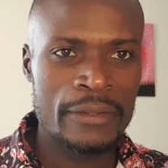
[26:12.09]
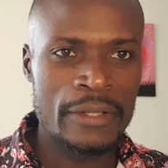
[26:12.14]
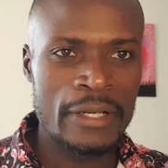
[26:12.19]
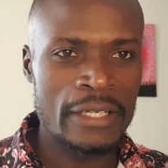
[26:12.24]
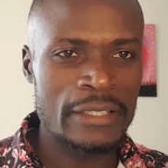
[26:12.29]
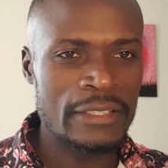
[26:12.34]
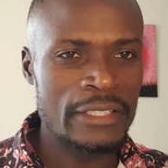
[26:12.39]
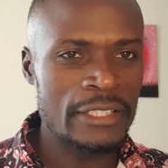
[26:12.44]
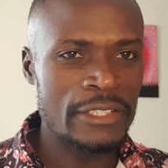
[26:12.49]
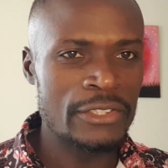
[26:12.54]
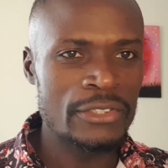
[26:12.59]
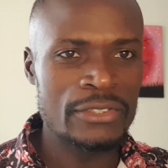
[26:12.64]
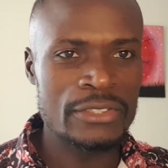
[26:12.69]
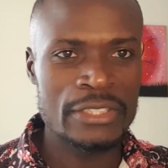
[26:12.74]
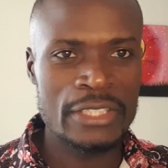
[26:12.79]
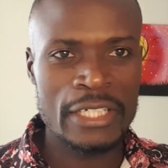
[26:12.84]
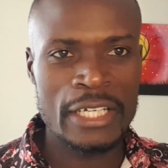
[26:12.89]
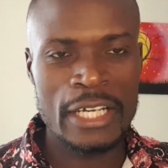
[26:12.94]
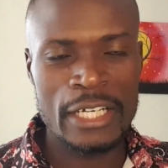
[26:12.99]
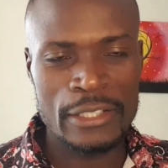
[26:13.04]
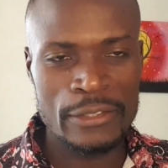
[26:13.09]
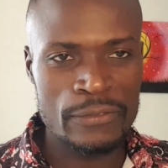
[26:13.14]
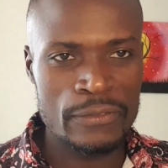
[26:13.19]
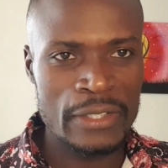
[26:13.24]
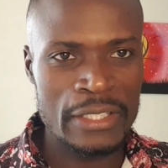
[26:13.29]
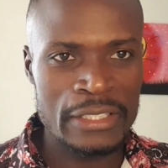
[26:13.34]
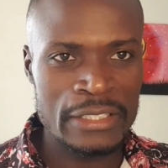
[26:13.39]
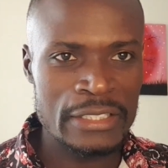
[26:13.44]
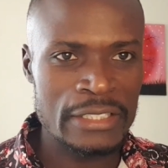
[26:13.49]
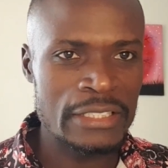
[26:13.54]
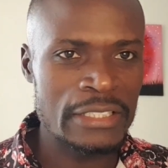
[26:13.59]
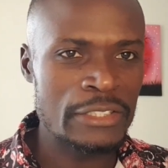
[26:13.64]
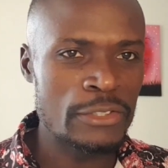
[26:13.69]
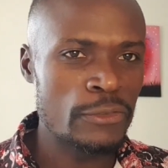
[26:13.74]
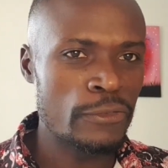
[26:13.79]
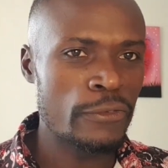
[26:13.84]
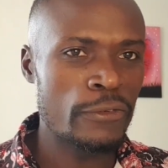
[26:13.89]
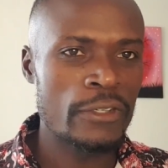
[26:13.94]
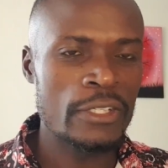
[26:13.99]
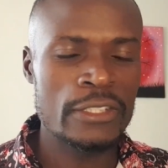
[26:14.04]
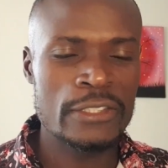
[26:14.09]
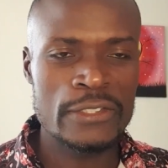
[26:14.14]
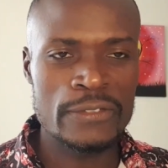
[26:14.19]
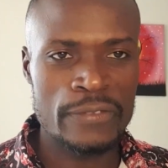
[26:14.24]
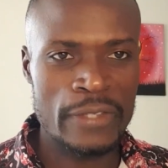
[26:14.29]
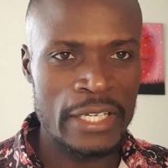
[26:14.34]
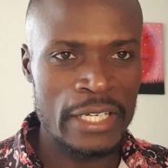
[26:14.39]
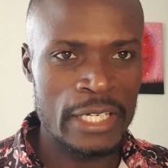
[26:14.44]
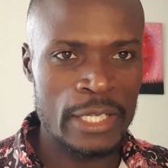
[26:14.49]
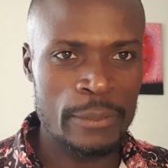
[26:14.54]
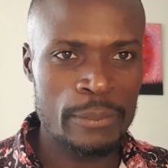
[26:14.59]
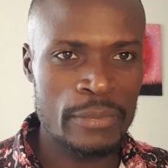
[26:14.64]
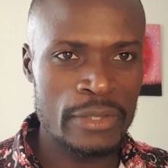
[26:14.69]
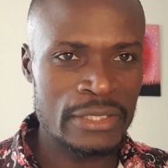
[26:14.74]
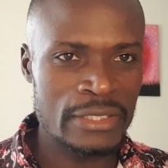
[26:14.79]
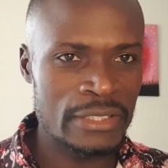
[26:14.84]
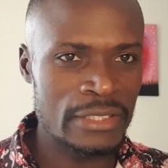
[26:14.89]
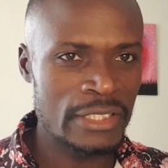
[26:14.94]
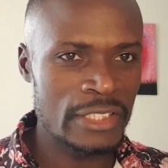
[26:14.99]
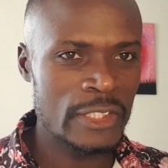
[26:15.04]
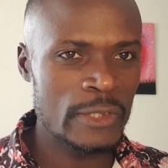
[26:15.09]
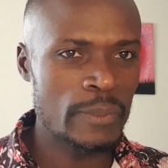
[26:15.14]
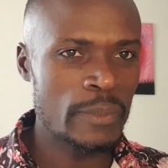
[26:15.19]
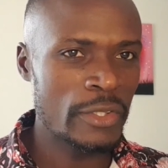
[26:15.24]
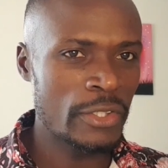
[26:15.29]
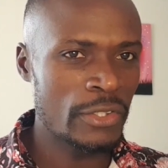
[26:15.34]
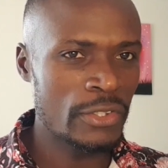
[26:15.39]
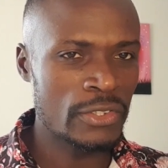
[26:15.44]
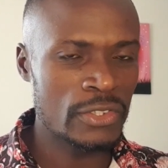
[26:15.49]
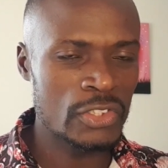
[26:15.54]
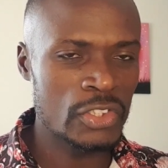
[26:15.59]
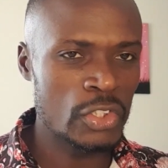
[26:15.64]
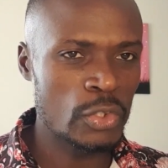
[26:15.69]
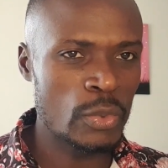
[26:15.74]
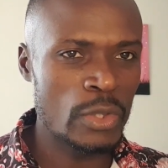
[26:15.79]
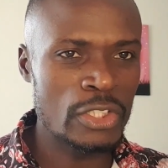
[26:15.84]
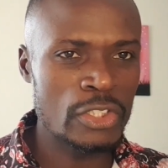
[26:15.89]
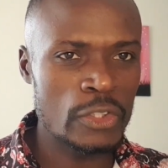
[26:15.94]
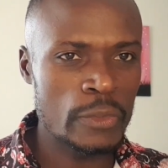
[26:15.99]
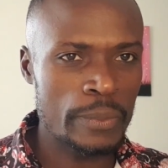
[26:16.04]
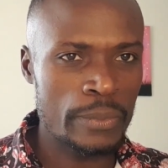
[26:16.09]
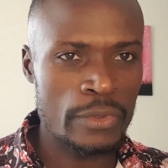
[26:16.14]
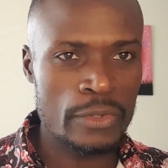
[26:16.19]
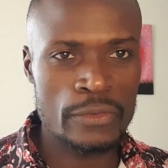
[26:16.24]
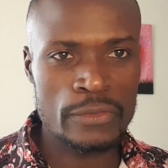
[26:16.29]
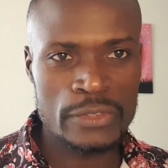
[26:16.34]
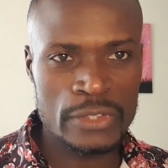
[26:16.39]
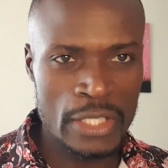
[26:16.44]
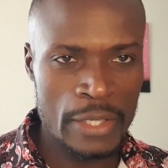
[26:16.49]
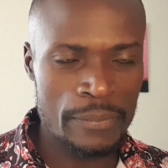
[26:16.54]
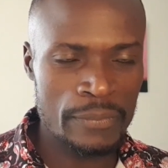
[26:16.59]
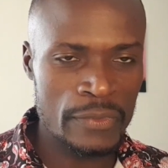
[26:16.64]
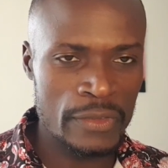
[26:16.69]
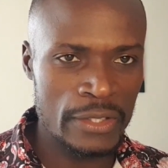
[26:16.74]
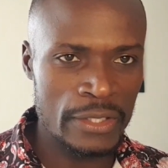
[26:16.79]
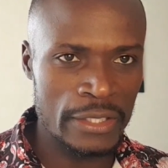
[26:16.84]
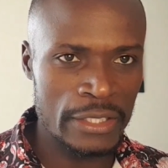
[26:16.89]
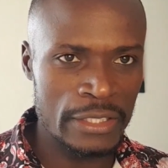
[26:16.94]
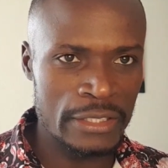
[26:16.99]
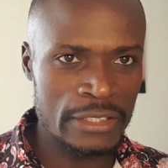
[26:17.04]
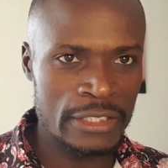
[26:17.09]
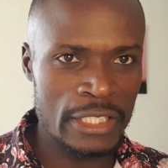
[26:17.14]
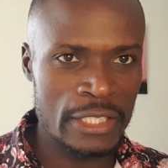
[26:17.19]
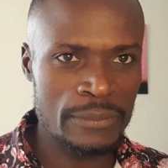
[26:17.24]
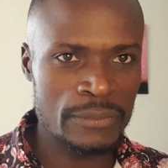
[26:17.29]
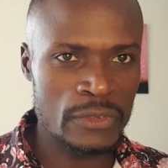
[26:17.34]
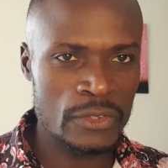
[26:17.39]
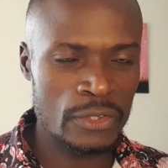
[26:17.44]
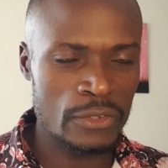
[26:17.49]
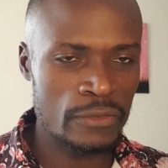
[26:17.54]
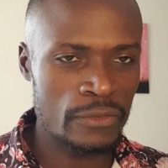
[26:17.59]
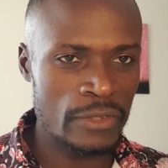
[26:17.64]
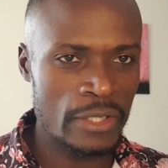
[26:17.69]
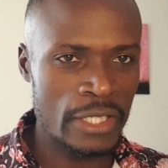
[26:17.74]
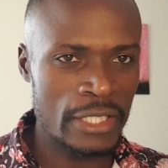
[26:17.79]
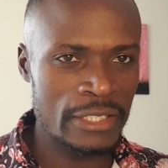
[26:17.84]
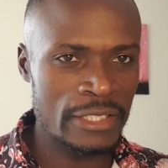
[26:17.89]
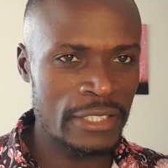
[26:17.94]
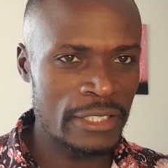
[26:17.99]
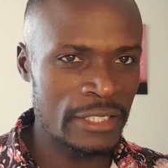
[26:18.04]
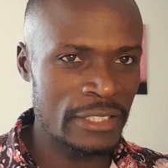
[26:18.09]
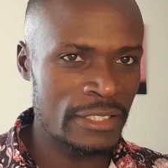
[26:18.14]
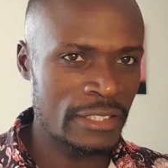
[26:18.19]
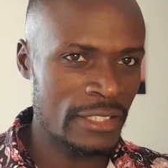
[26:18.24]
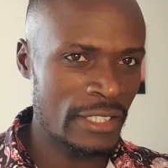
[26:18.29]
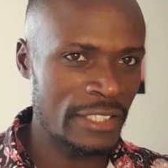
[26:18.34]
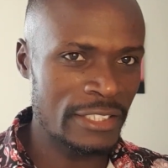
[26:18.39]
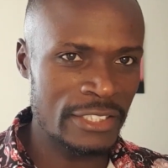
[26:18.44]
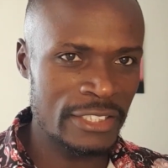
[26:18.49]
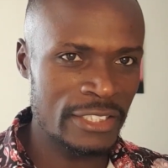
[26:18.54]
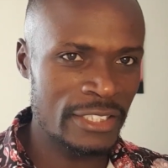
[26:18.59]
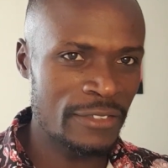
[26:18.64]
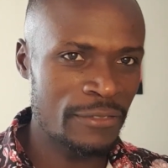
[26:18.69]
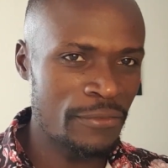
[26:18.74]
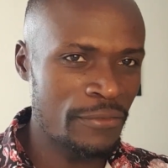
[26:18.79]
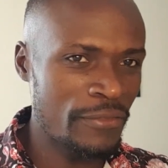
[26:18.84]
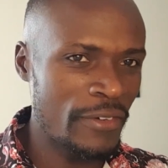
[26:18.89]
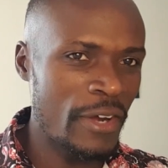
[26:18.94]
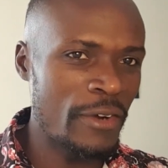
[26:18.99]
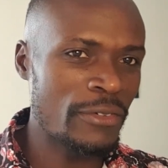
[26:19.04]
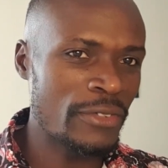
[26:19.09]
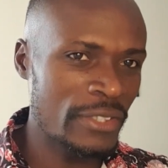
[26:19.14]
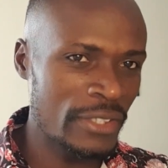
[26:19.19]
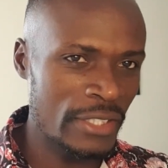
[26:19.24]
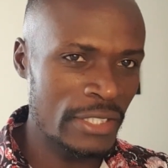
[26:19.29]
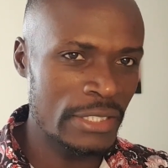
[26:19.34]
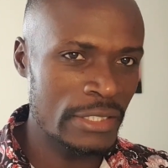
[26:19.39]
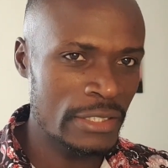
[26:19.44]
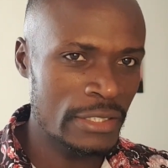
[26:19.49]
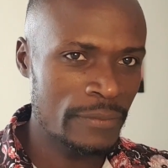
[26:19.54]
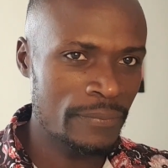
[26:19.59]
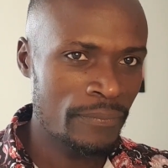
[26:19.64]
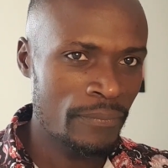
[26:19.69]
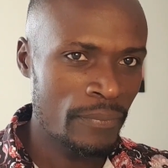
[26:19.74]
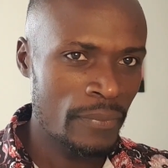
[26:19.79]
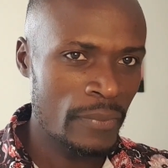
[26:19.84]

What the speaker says: And then you take advantage, you falsify numbers just because you want to prove something in terms of the research found this,